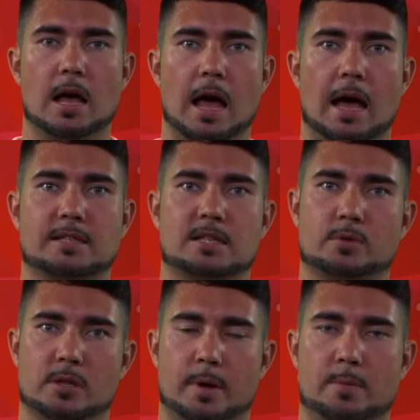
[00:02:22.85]
And some
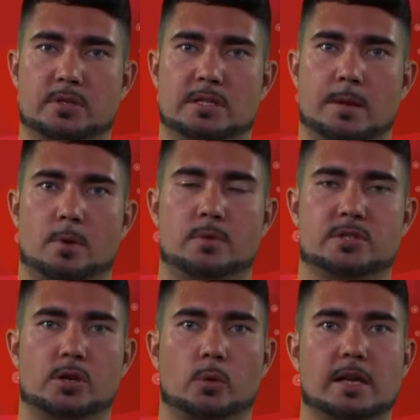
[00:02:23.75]
of the papers that I published
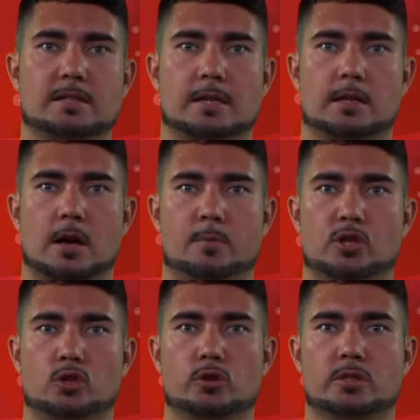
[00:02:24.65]
in Queensland are now
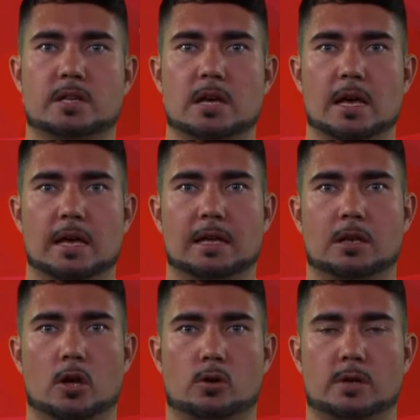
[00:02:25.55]
being used in
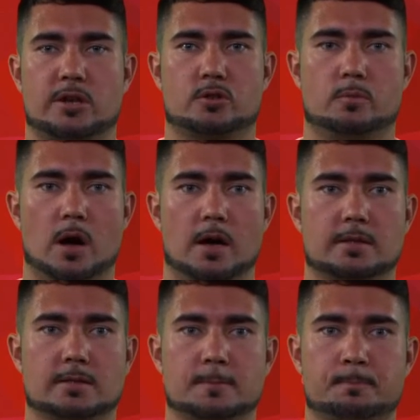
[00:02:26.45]
local national parks.